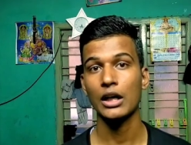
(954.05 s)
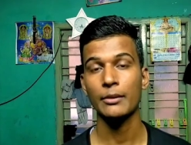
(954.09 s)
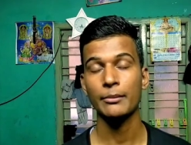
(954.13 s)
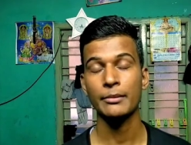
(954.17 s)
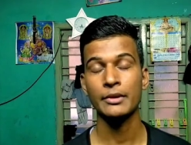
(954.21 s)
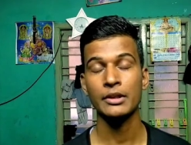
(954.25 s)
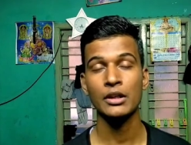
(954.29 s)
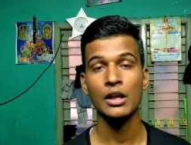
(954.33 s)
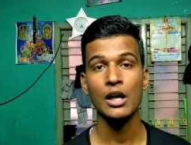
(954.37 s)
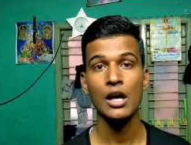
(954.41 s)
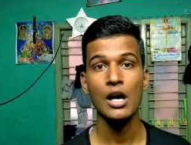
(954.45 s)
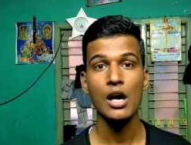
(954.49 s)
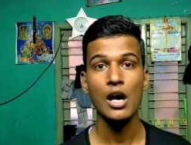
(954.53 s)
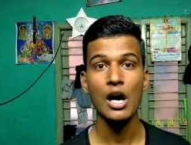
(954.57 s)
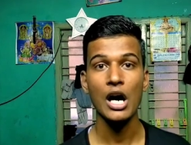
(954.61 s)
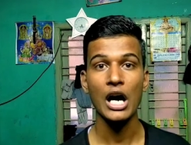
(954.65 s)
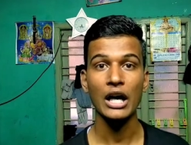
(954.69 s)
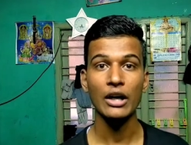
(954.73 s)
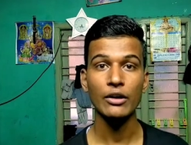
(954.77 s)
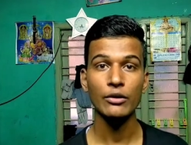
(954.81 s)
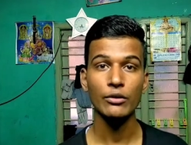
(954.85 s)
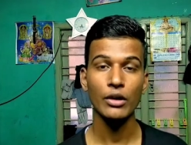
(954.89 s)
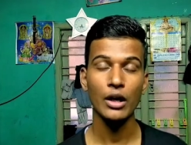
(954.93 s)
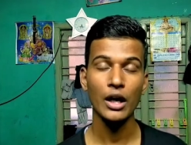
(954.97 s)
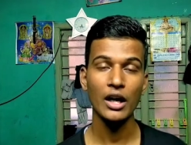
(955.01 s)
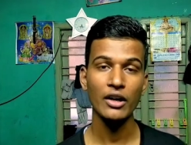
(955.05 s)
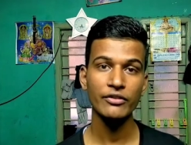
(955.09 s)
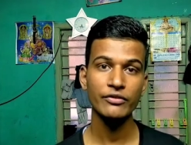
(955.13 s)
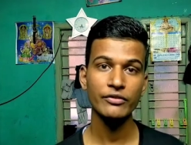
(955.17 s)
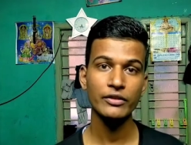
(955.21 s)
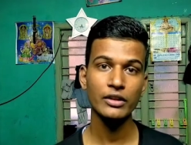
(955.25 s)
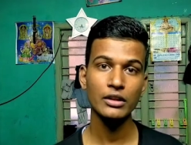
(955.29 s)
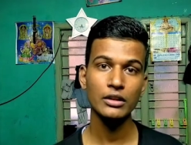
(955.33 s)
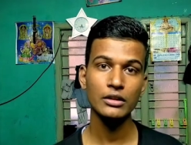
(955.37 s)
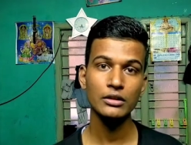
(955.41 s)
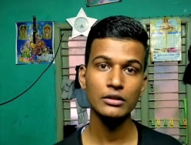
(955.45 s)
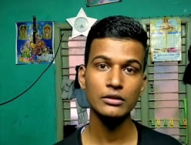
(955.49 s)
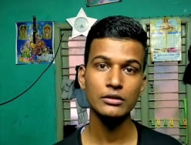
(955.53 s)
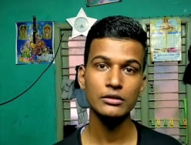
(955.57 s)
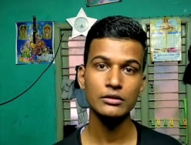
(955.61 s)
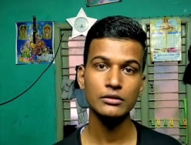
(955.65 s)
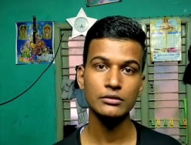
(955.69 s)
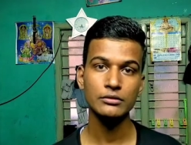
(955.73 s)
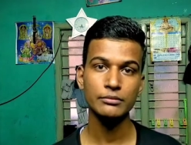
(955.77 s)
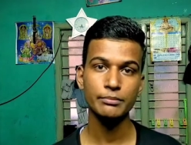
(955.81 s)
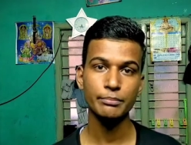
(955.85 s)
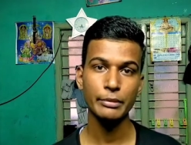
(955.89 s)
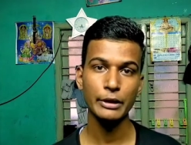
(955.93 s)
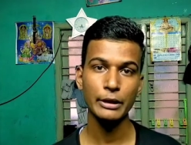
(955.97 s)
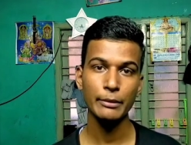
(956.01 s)
I mean, after
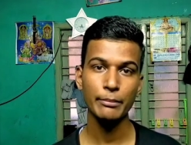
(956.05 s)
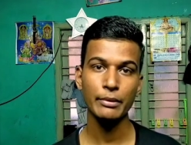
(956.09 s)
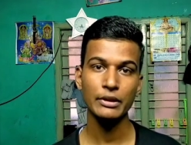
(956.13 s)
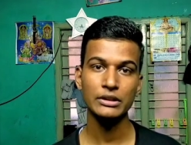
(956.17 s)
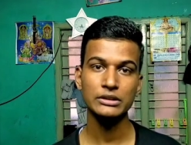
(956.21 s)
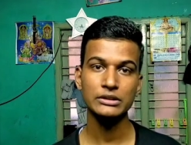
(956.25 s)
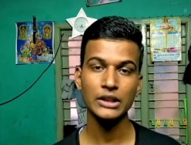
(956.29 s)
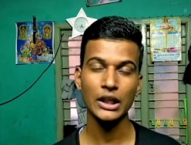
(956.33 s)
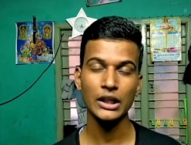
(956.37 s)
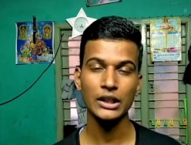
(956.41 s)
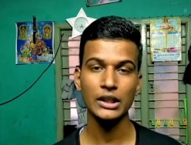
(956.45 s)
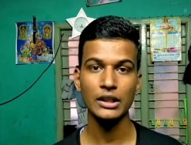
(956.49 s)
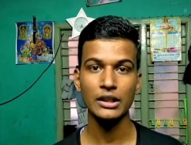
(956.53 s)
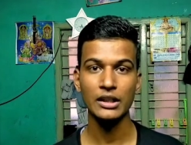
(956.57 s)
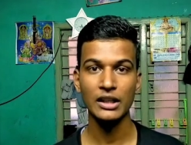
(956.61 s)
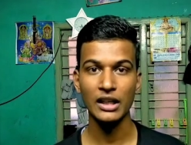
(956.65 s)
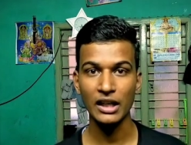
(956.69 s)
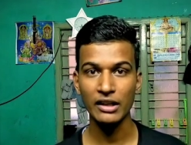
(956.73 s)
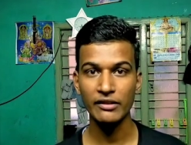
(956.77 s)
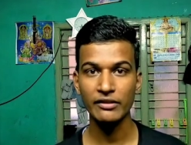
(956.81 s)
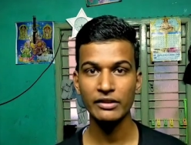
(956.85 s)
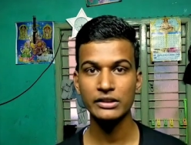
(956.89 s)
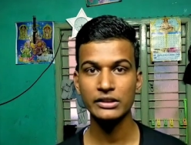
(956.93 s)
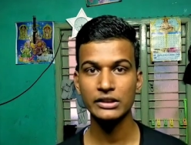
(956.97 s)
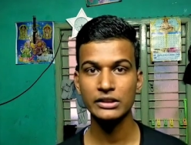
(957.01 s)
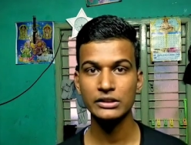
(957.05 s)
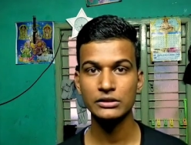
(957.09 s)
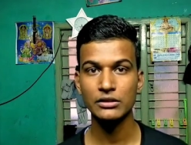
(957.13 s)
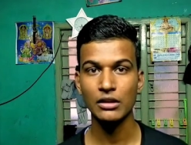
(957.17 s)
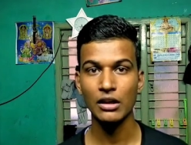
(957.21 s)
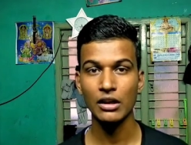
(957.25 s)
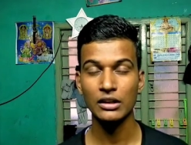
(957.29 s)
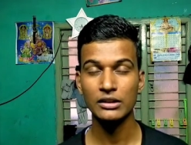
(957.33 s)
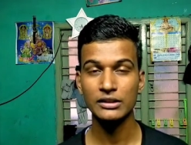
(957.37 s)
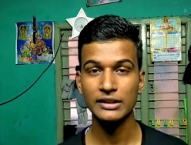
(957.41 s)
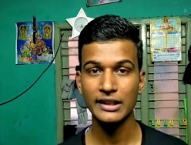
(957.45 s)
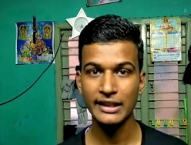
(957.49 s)
people started driving this car,